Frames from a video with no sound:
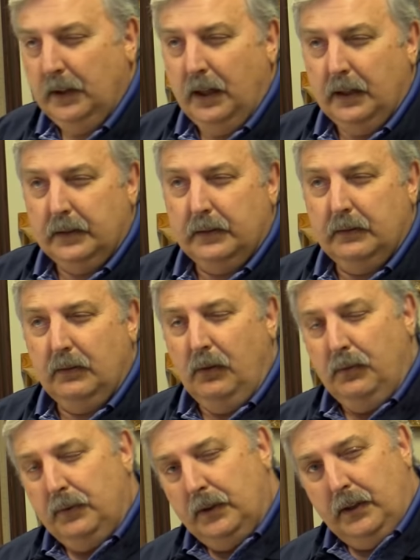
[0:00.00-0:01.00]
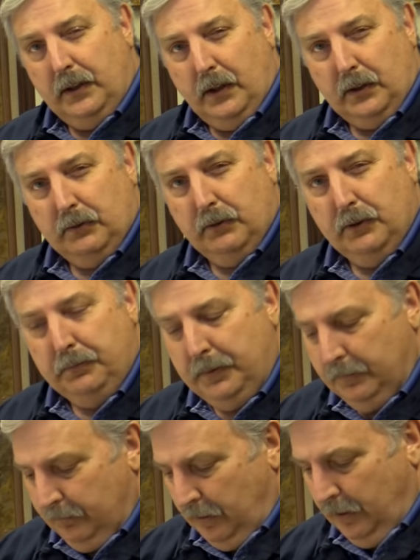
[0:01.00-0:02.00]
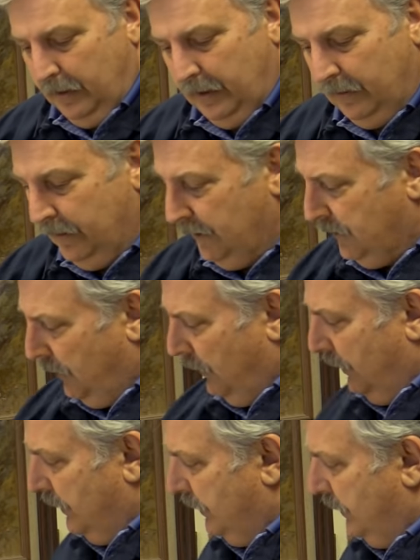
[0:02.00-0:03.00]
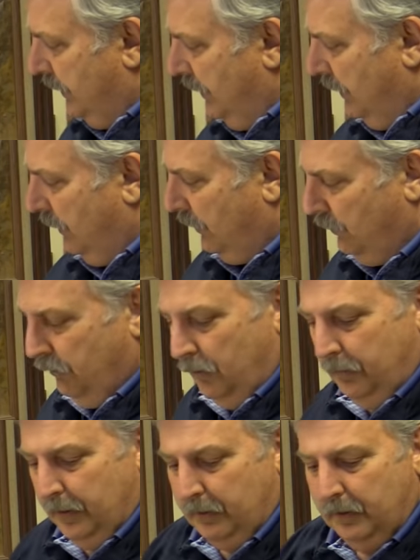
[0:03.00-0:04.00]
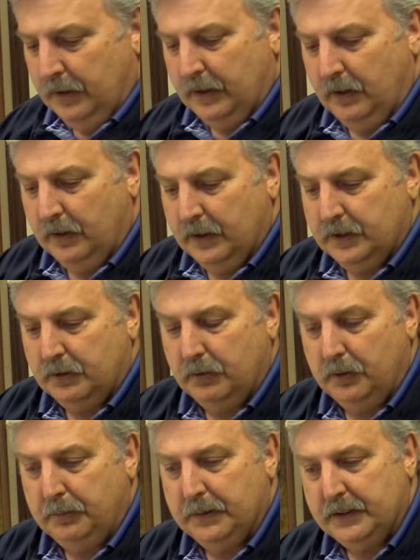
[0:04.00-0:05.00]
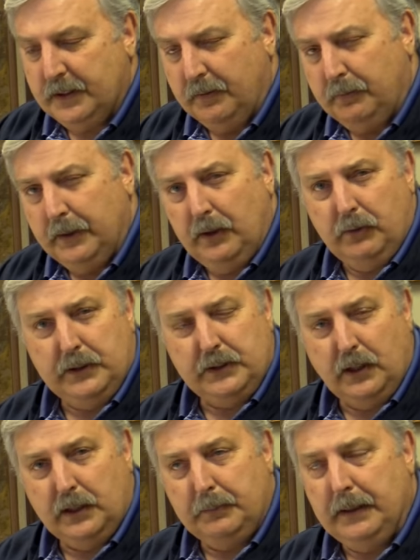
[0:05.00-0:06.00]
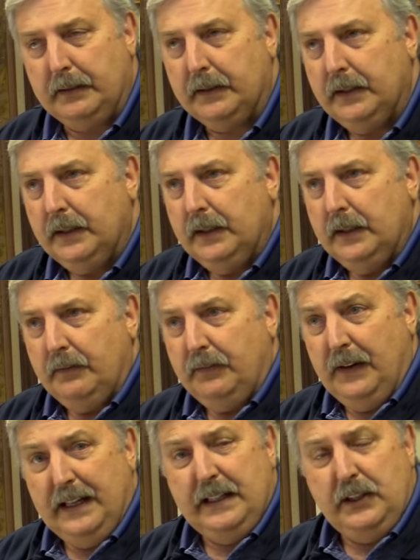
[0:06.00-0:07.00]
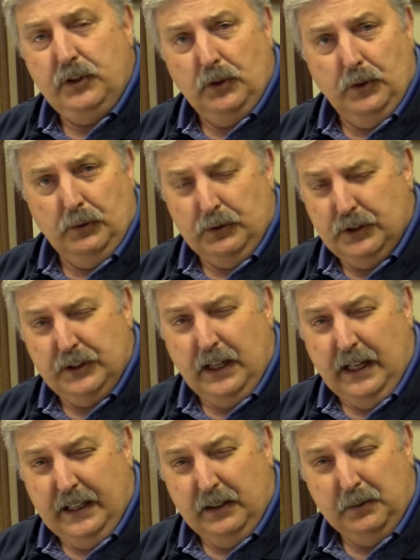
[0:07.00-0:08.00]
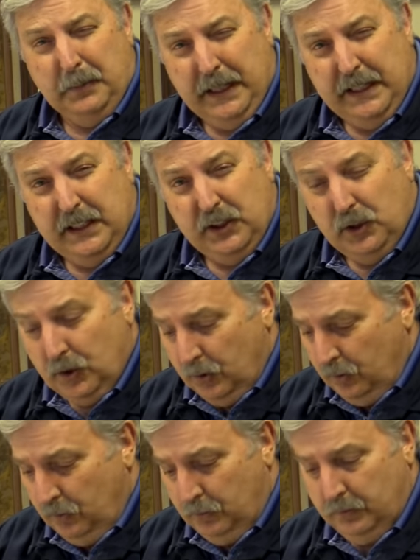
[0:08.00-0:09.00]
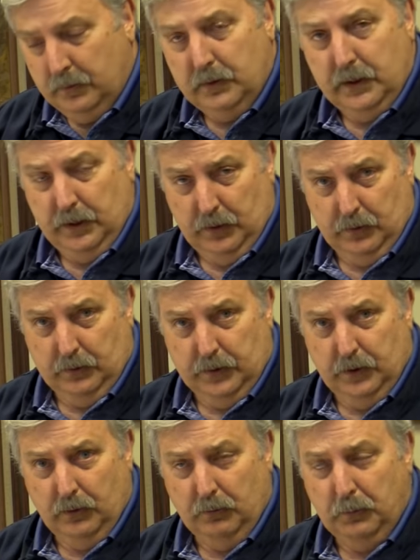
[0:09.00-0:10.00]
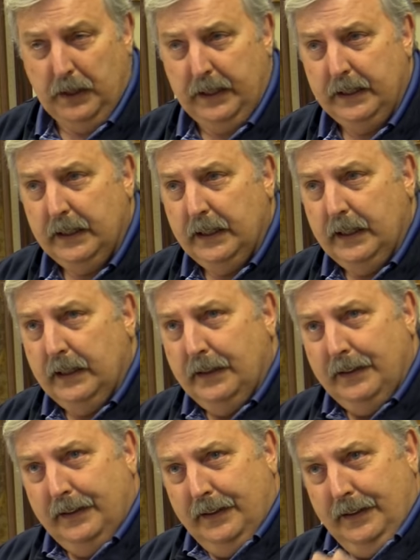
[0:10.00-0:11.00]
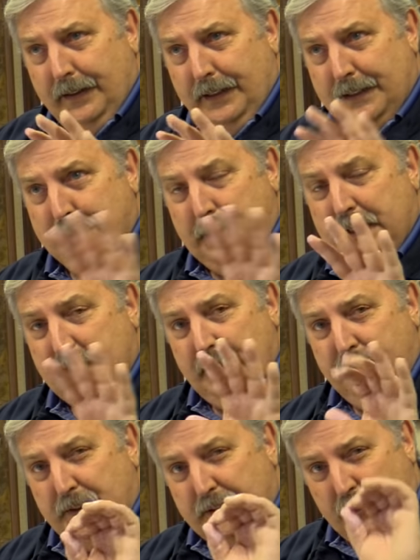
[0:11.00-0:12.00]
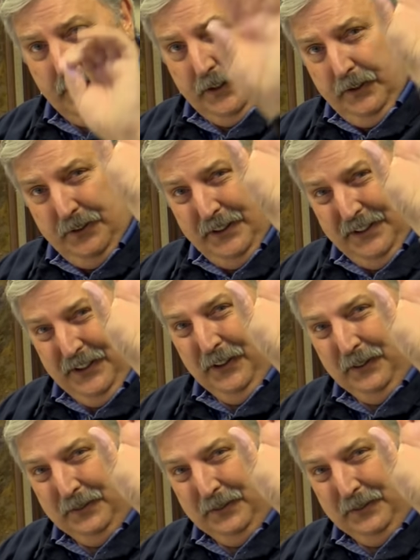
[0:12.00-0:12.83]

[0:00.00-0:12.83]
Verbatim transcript: lot over on our group our heritage artist uh, group, acrylic artist group, and stuff, we always talk about finding your own style, making your own you know your own way. Especially if you start using your